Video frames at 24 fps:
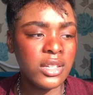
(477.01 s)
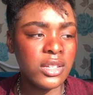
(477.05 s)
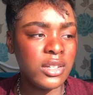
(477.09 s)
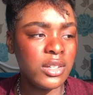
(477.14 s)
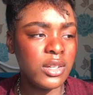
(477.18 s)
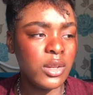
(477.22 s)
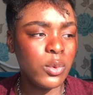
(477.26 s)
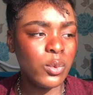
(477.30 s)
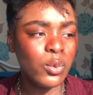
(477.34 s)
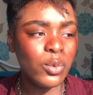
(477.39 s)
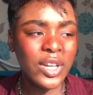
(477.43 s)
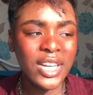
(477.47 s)

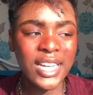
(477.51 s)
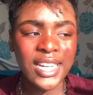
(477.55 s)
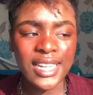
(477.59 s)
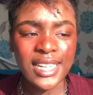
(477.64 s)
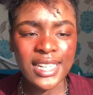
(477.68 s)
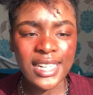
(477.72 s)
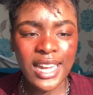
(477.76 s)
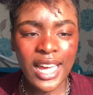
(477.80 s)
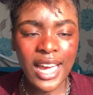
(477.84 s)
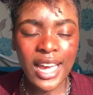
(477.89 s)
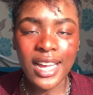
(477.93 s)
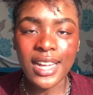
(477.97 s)
the ring
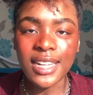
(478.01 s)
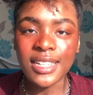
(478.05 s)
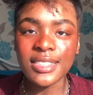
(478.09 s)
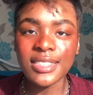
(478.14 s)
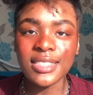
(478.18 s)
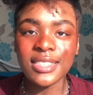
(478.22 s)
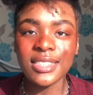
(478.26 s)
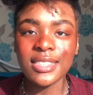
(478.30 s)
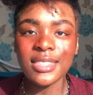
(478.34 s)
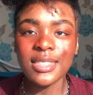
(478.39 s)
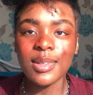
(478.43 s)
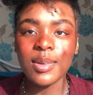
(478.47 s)

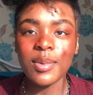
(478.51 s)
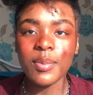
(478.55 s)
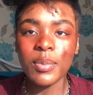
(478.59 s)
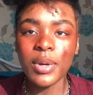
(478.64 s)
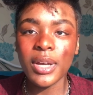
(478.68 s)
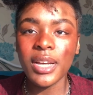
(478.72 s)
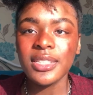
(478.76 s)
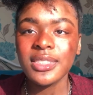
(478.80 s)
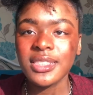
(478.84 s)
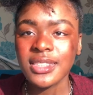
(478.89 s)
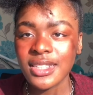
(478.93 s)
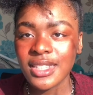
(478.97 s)
lights.
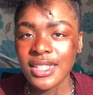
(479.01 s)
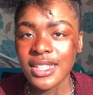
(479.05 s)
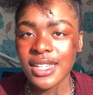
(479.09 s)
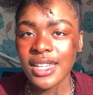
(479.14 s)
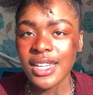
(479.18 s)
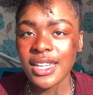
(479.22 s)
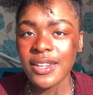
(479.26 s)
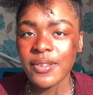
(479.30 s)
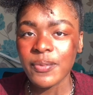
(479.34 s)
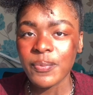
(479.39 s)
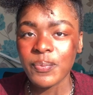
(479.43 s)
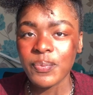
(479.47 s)

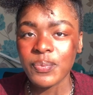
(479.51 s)
Personally,